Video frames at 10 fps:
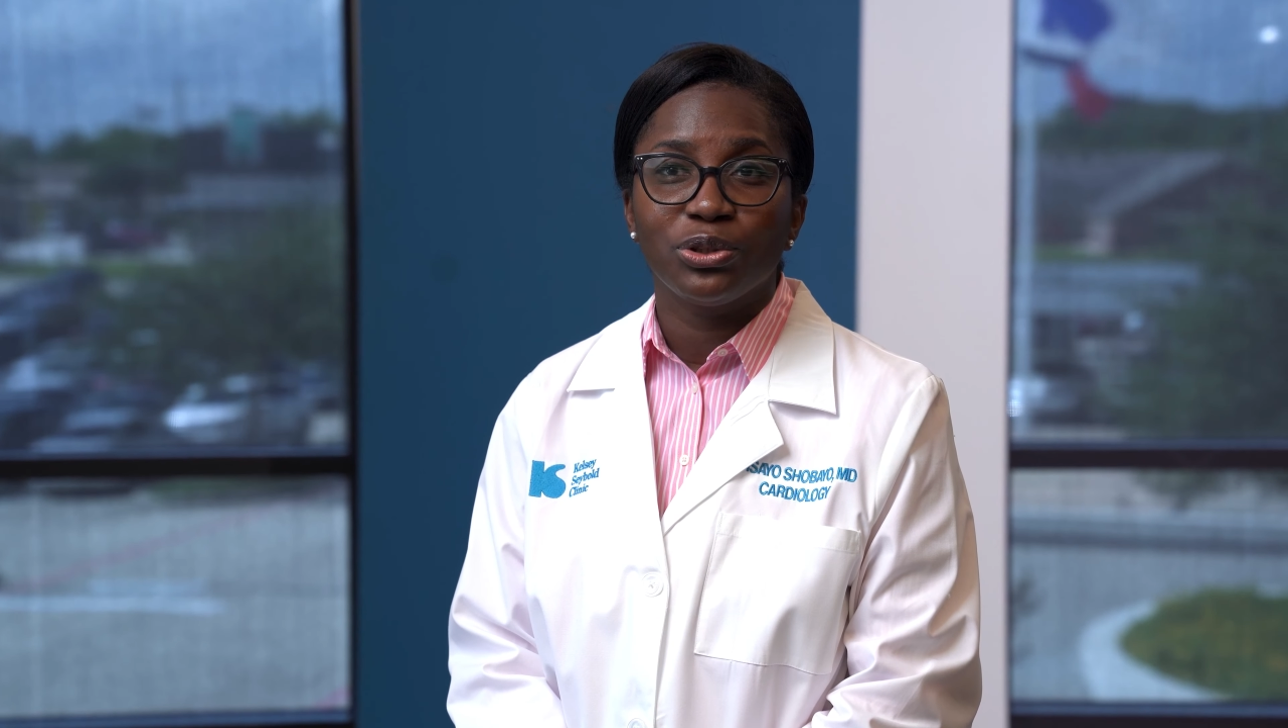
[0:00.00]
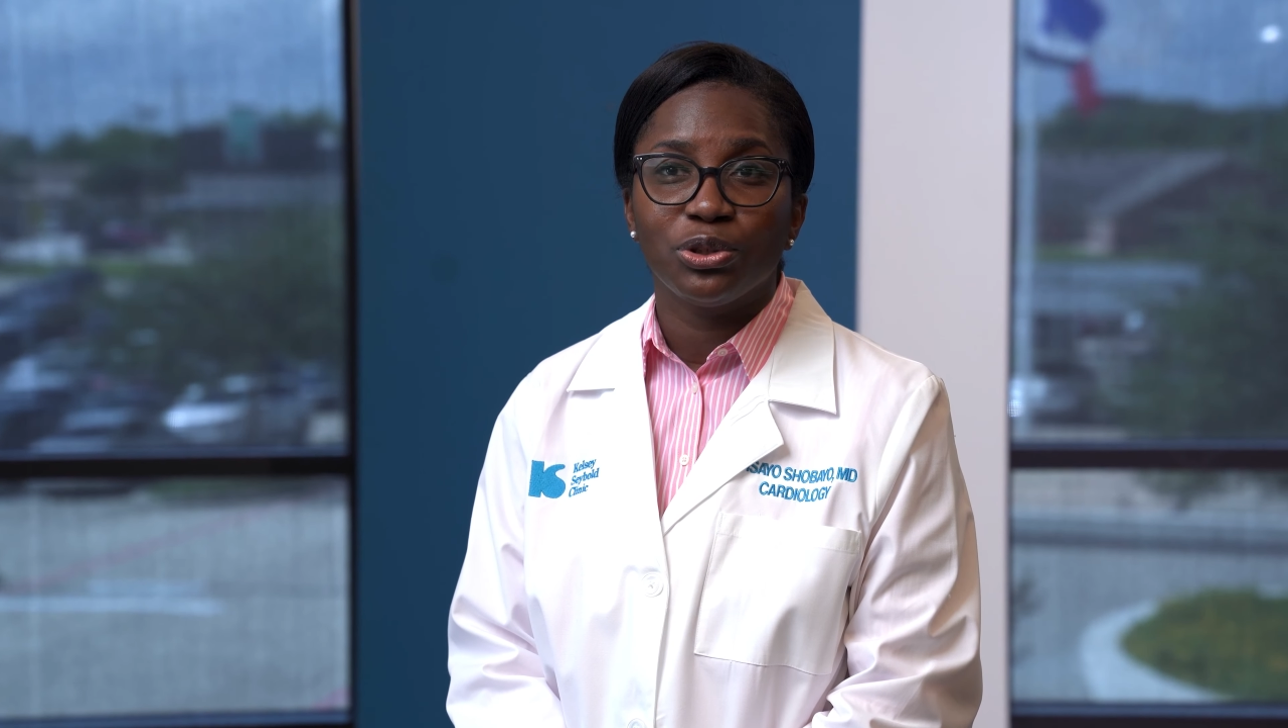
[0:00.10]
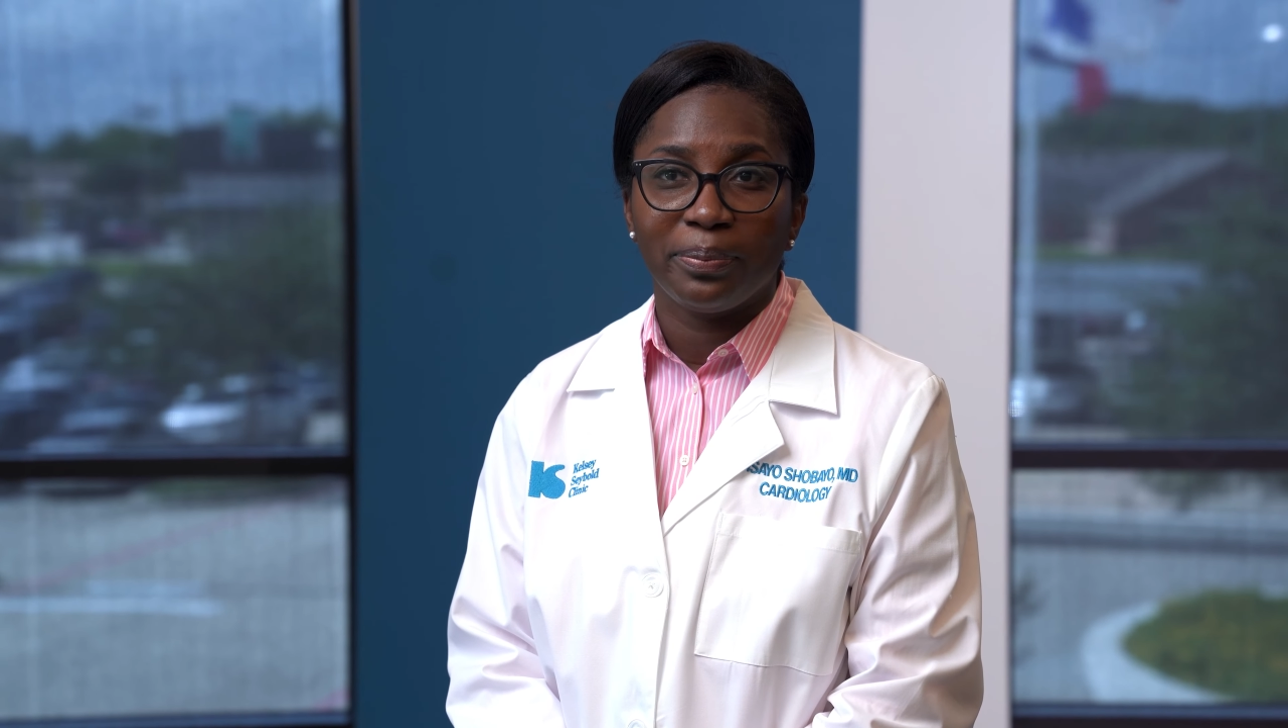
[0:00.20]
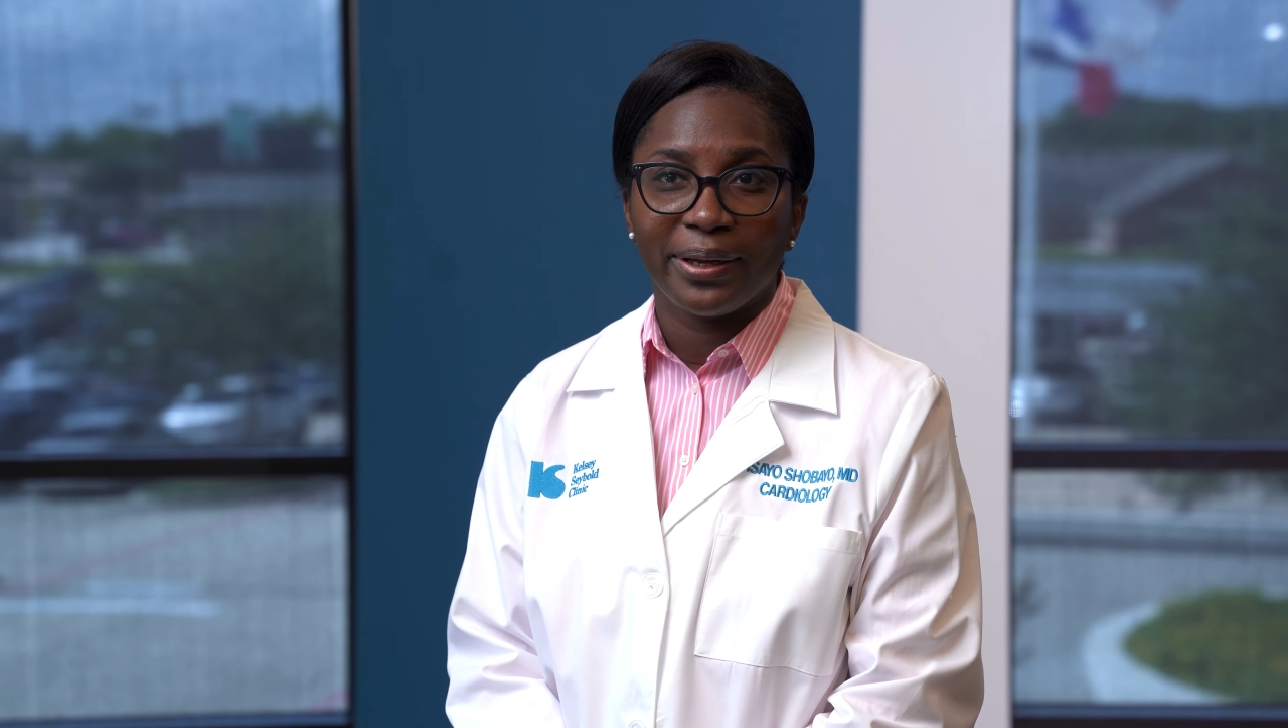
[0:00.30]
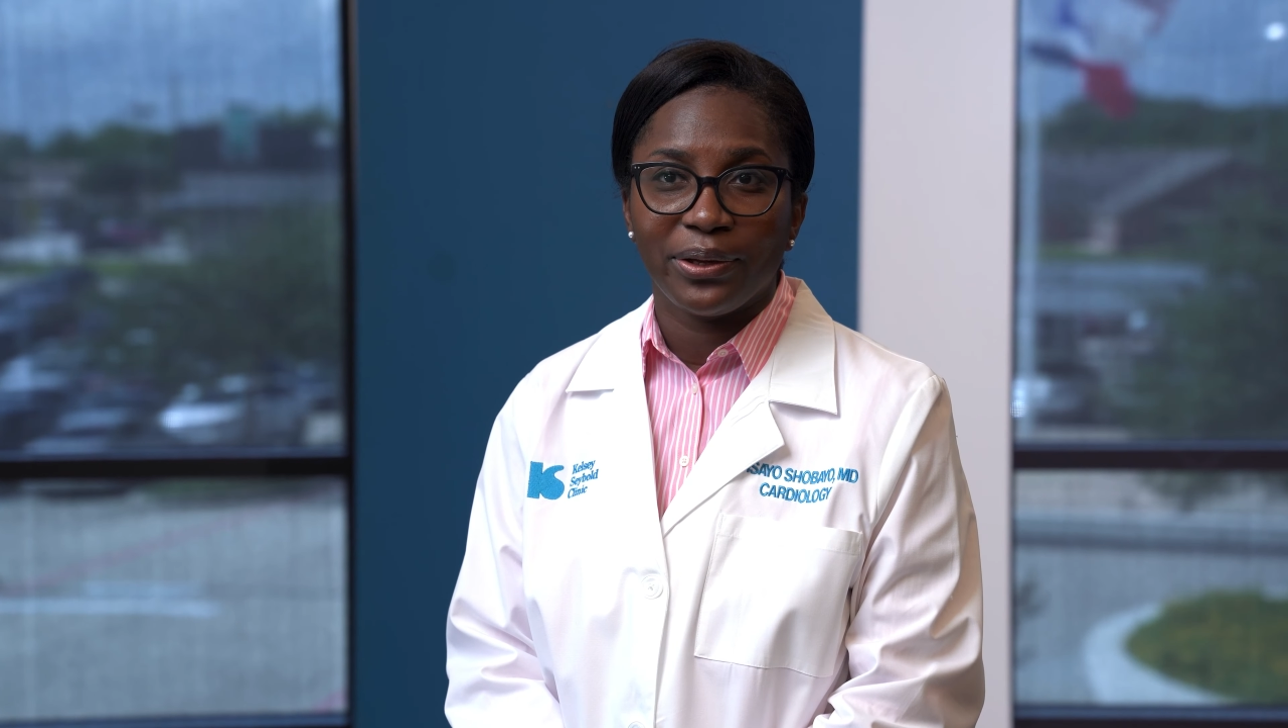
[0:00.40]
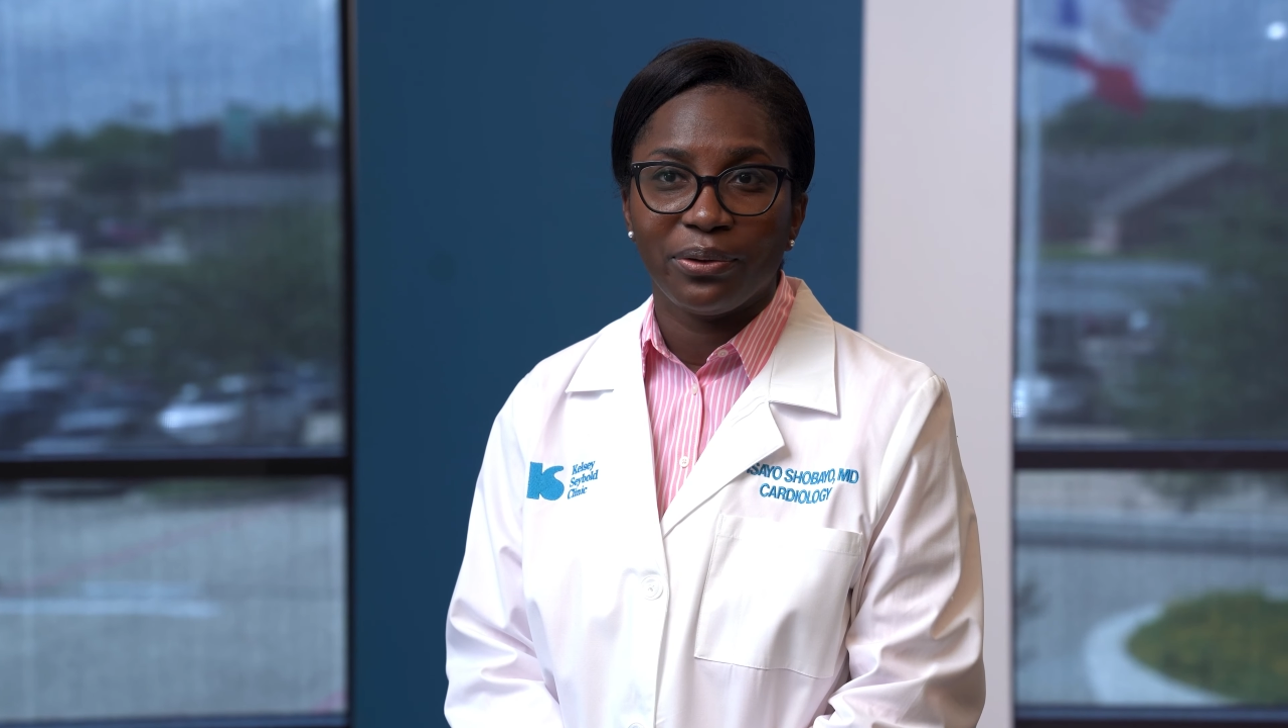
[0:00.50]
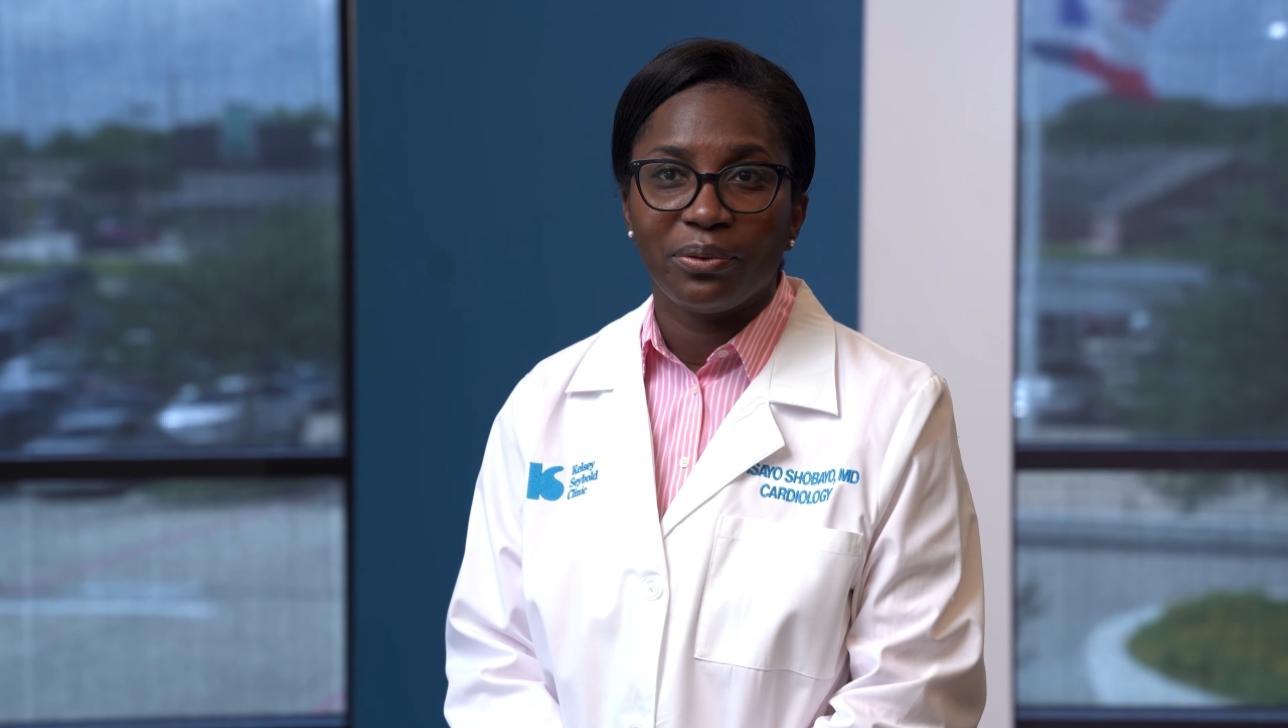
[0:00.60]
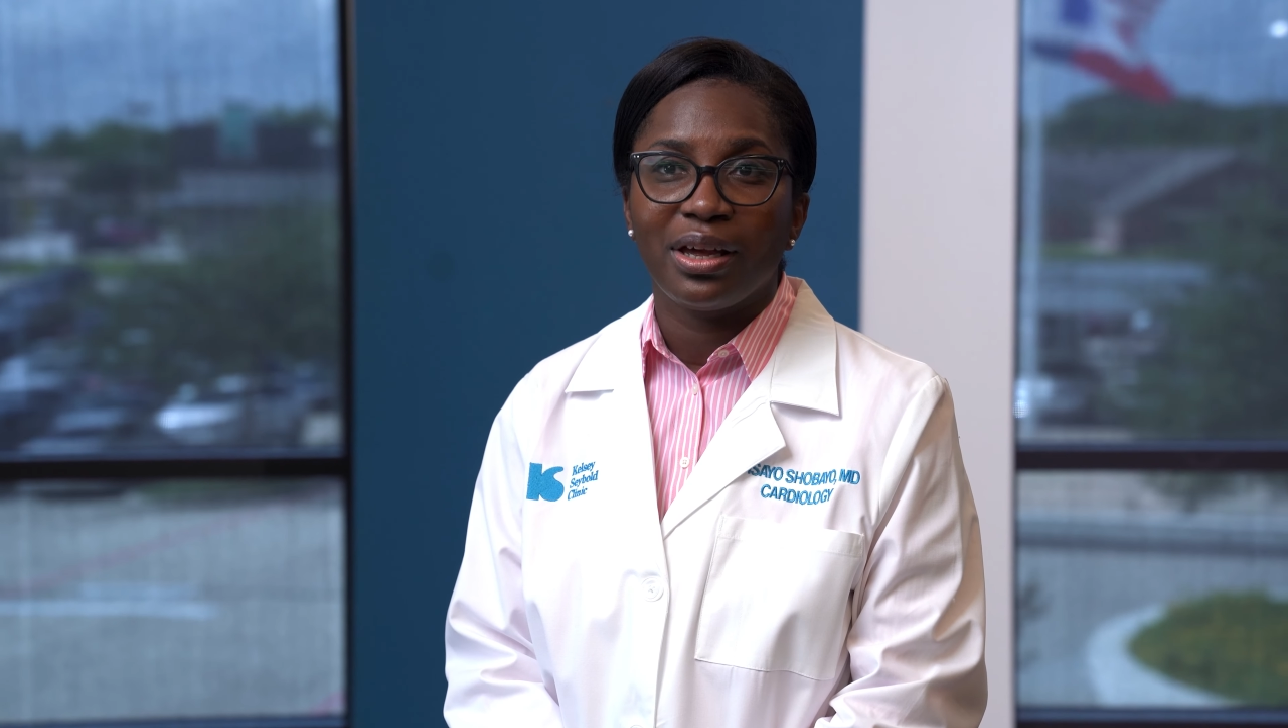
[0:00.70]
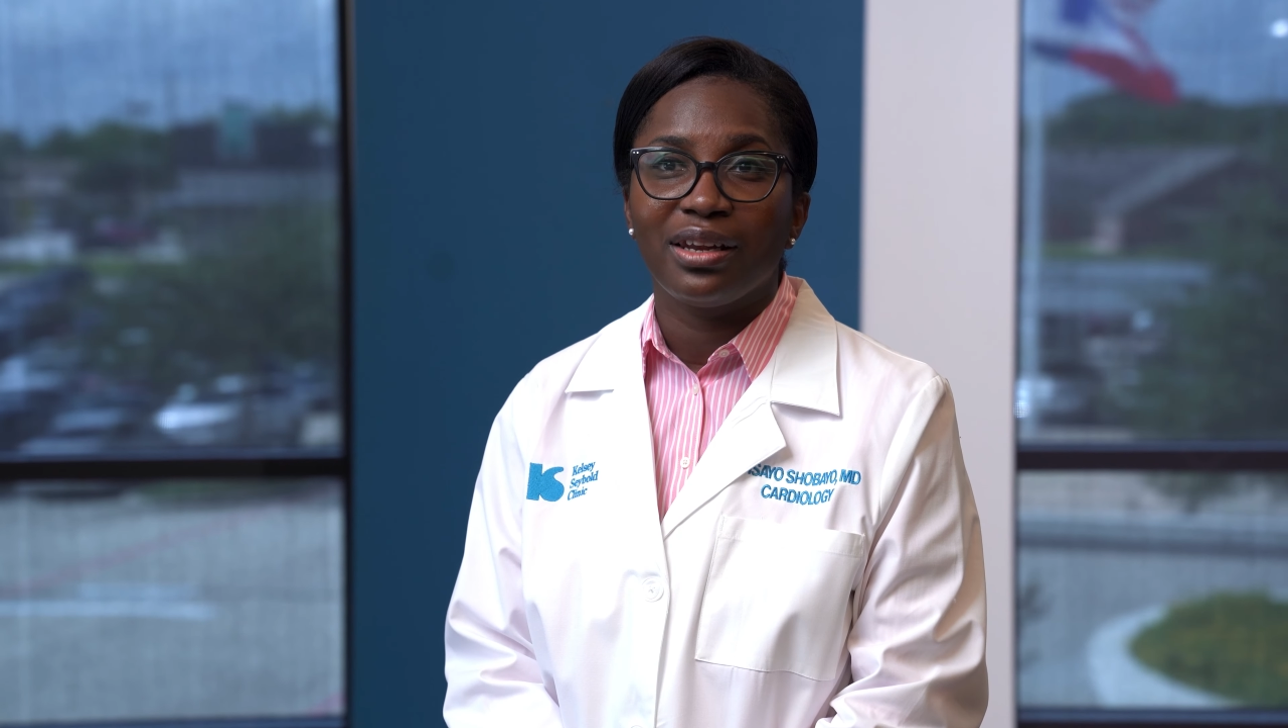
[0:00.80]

Shobayo,